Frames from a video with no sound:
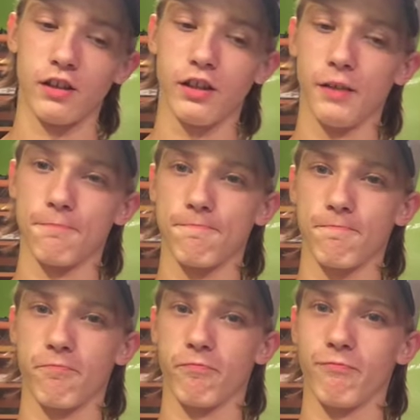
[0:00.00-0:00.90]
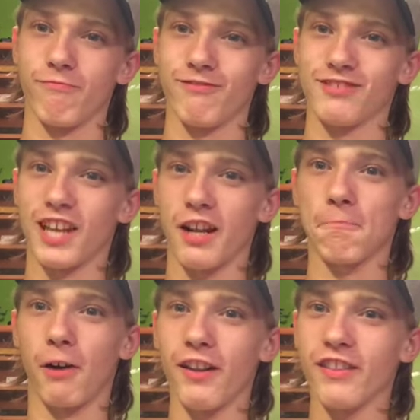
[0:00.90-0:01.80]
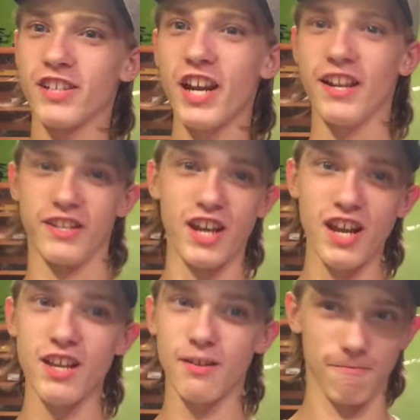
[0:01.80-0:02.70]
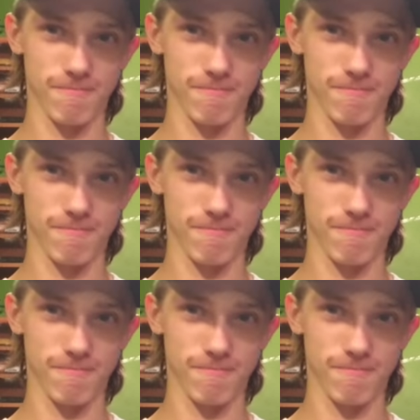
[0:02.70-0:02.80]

the second part of the J, J,